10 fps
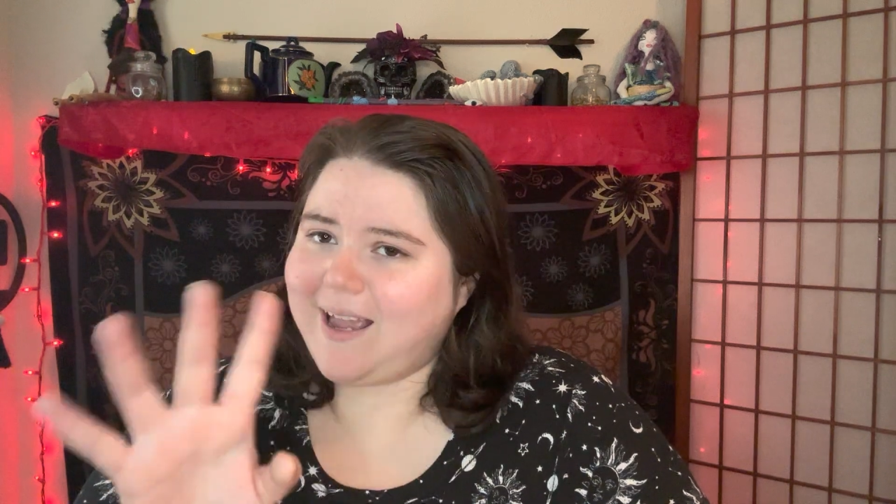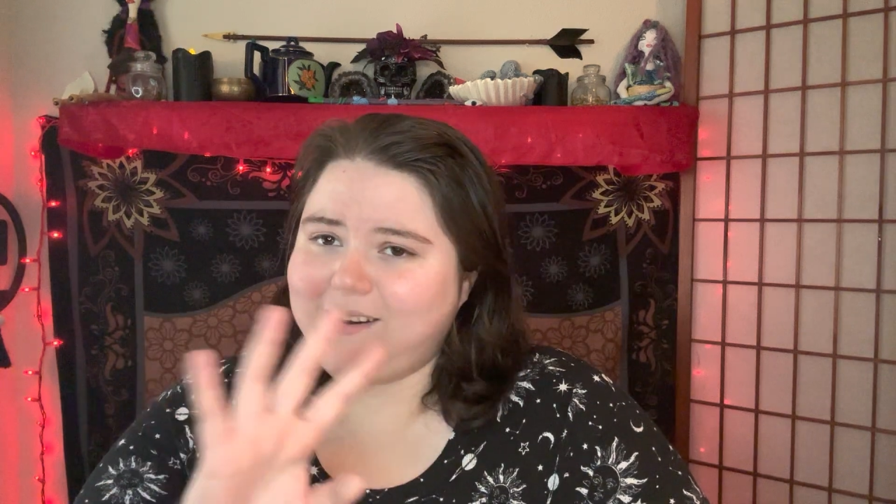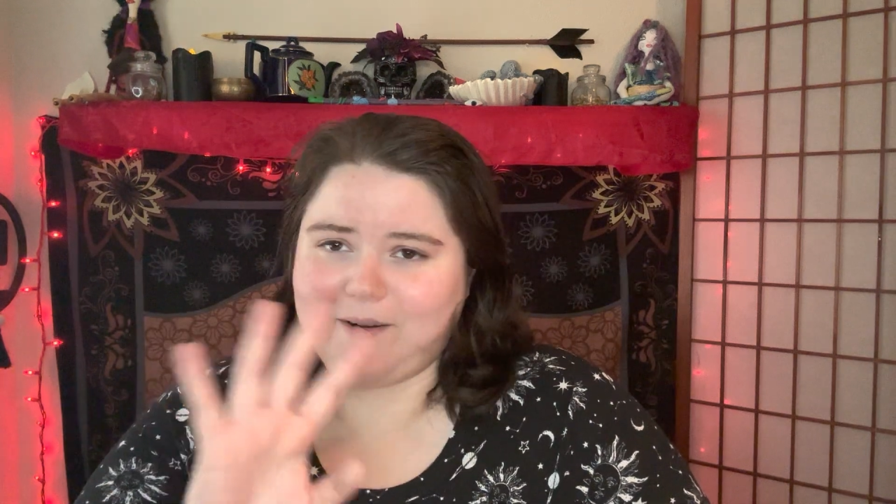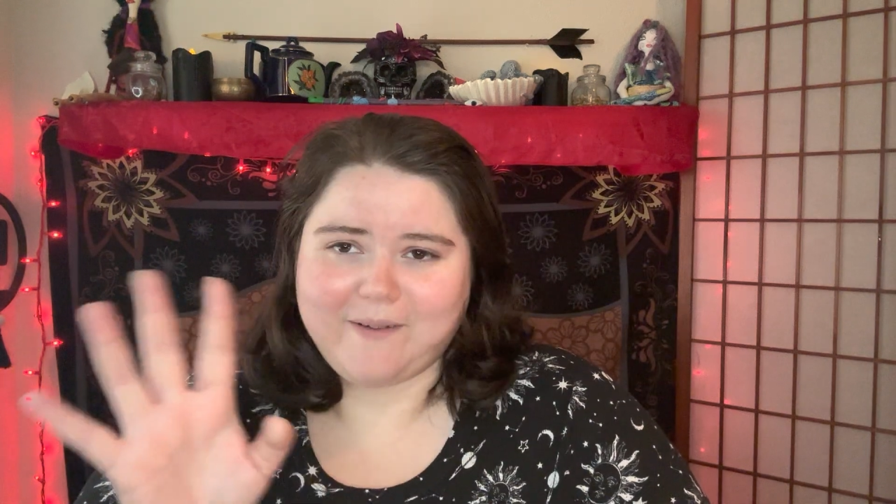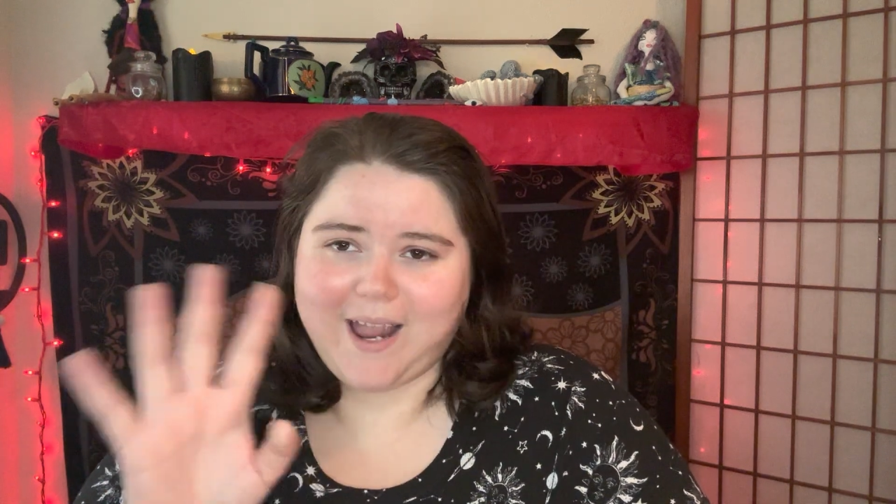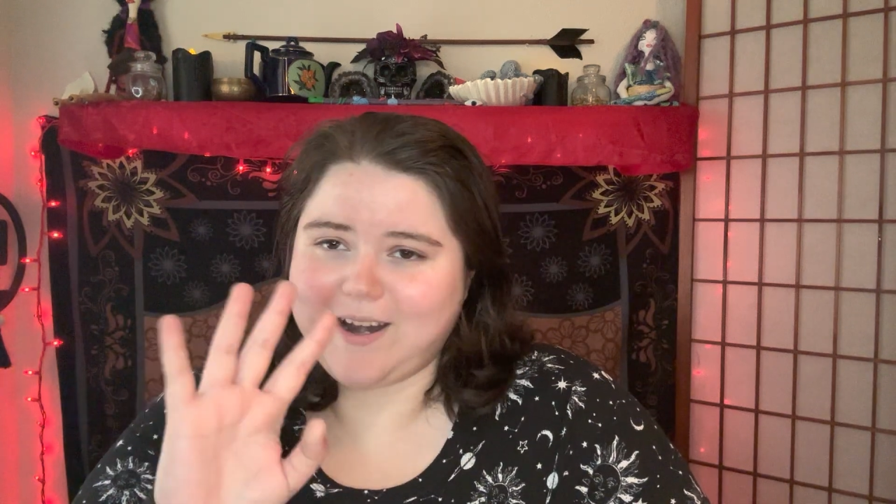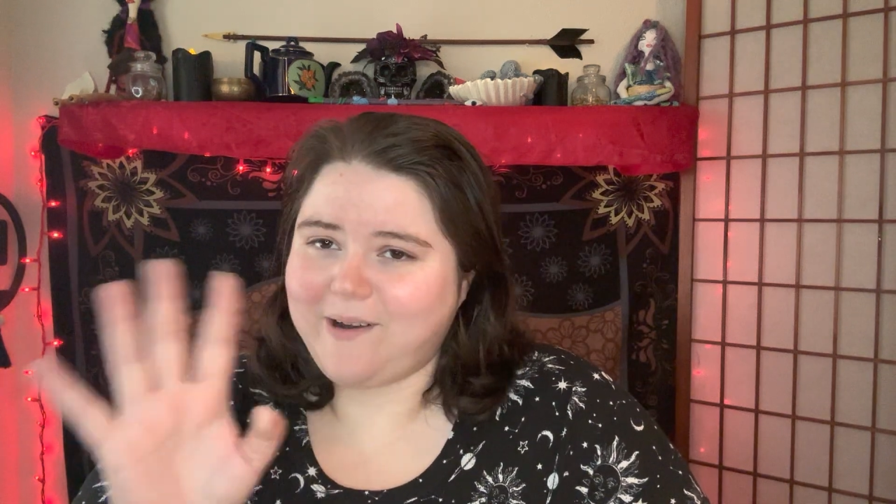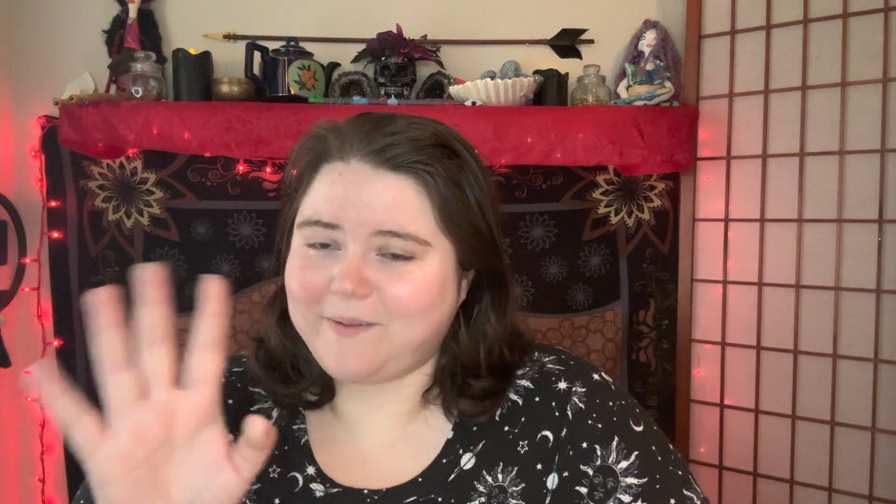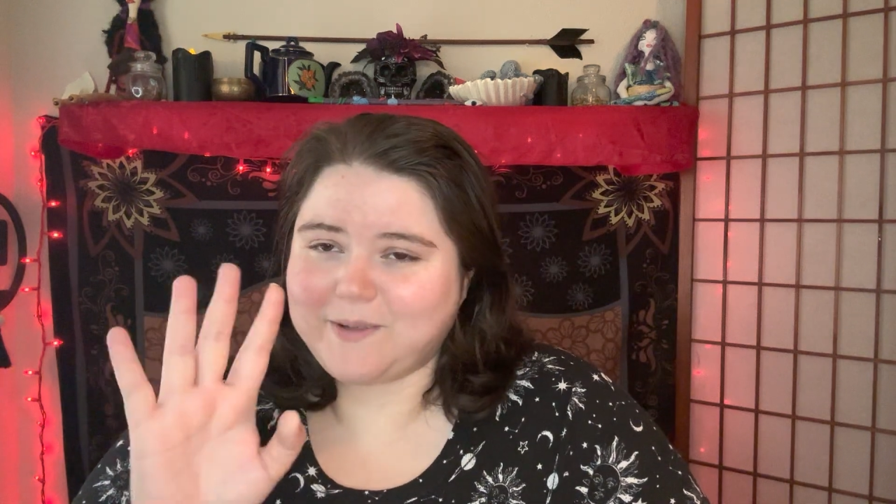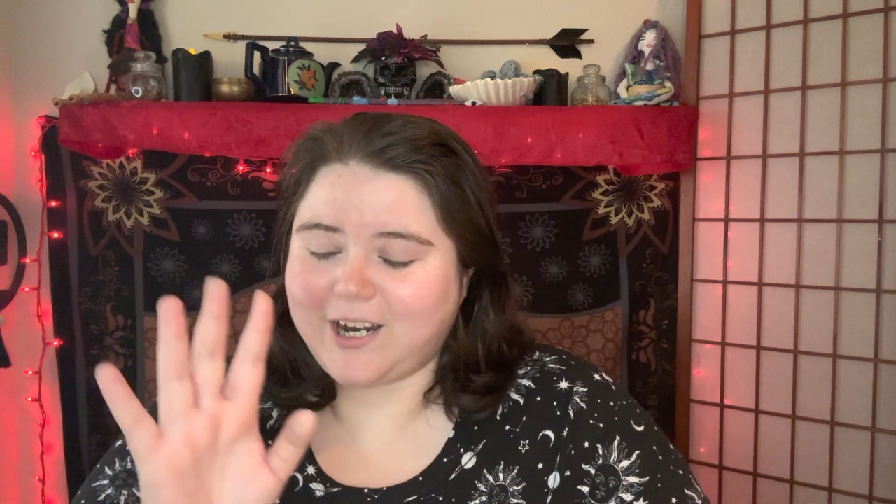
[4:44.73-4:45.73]
I know,
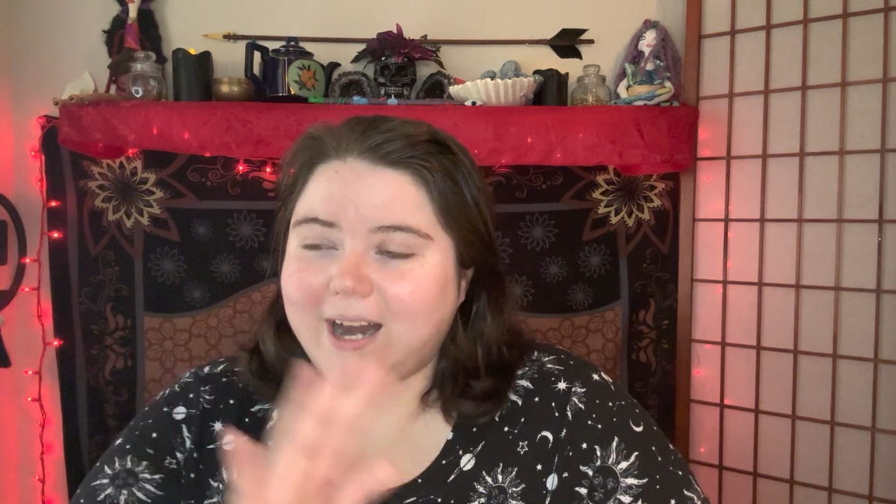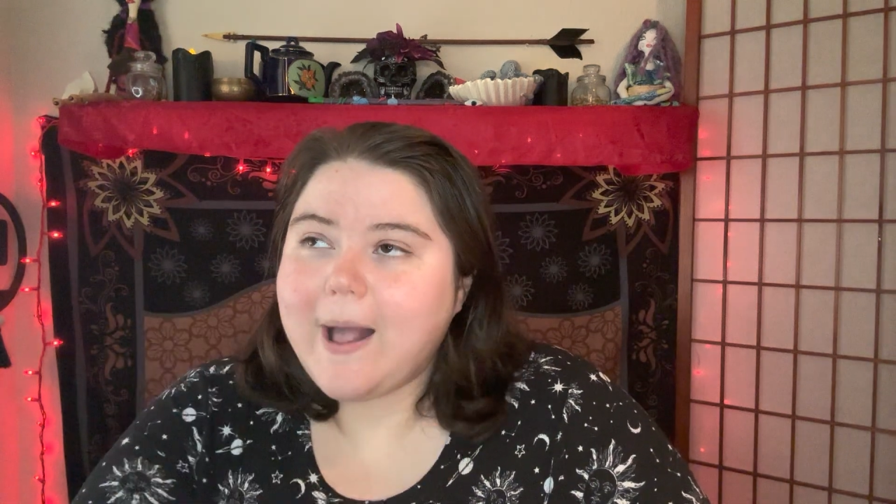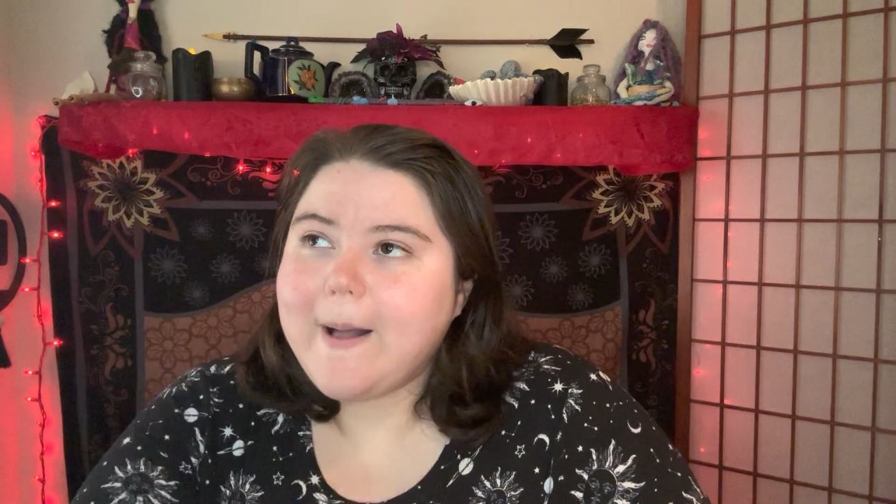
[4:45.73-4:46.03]
I'm sorry.